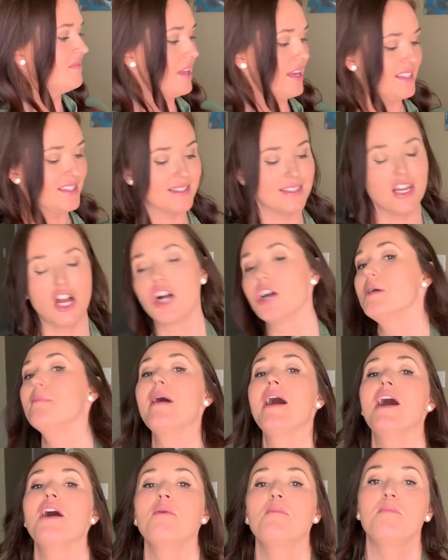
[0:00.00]
Let's talk
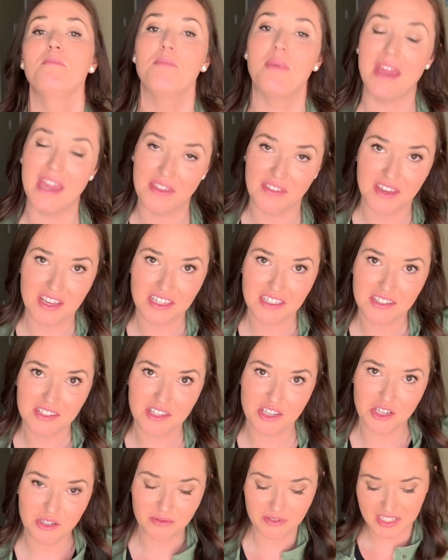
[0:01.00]
about bathing
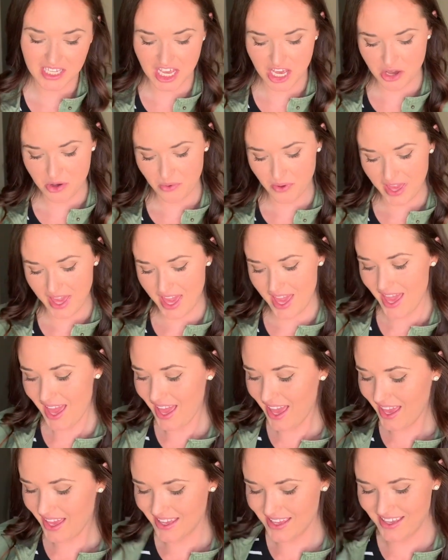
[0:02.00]
suits.
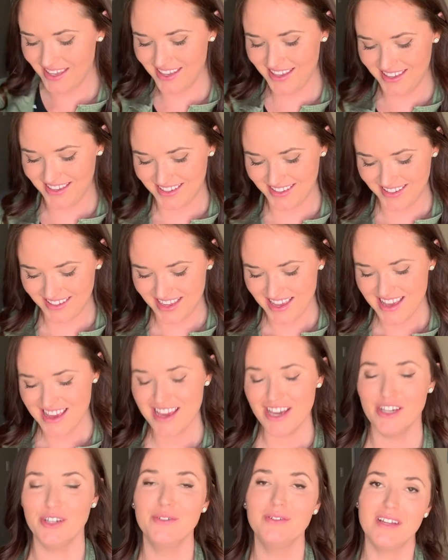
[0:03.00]
Okay,
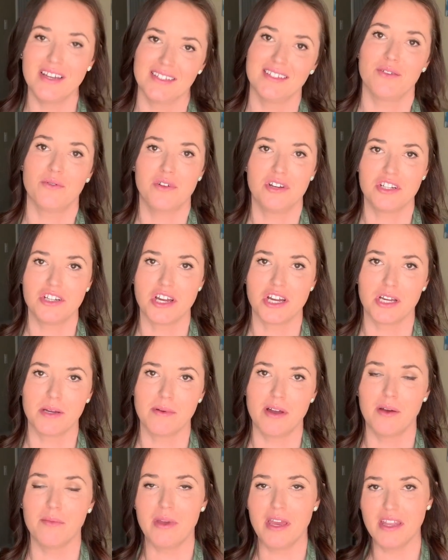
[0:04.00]
who doesn't want to talk
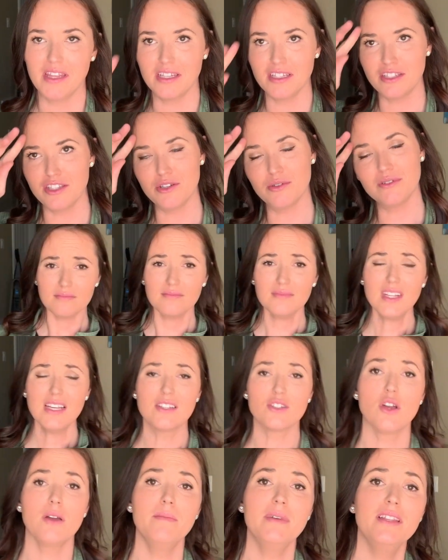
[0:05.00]
about bathing suits?
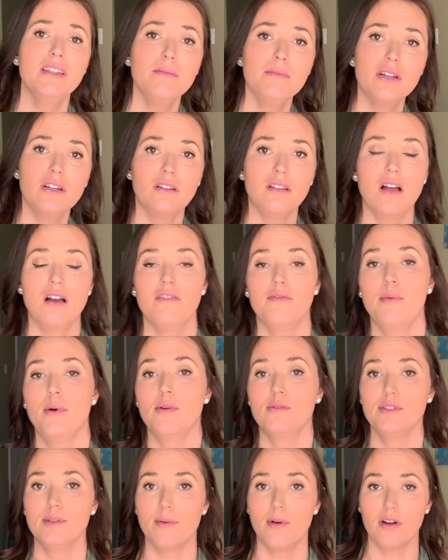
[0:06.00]
So I'm in the middle of
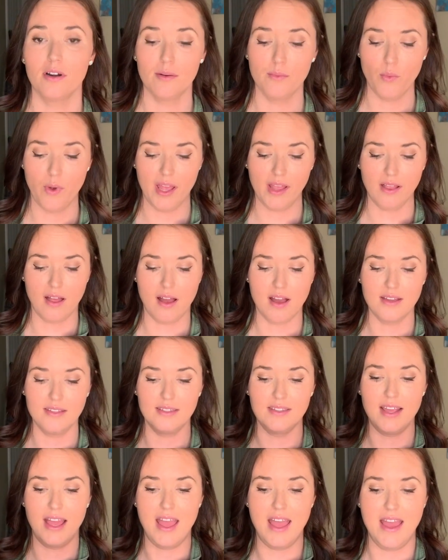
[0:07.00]
postpartum weight
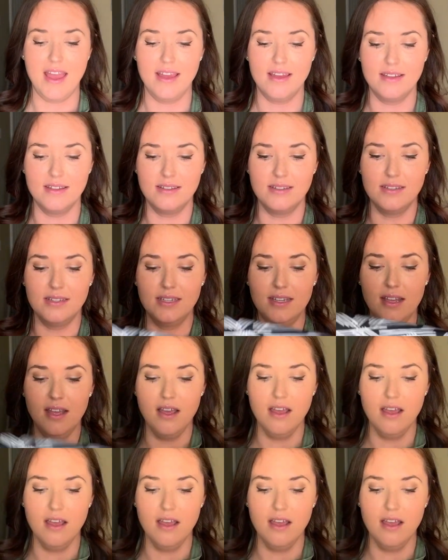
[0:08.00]
loss, and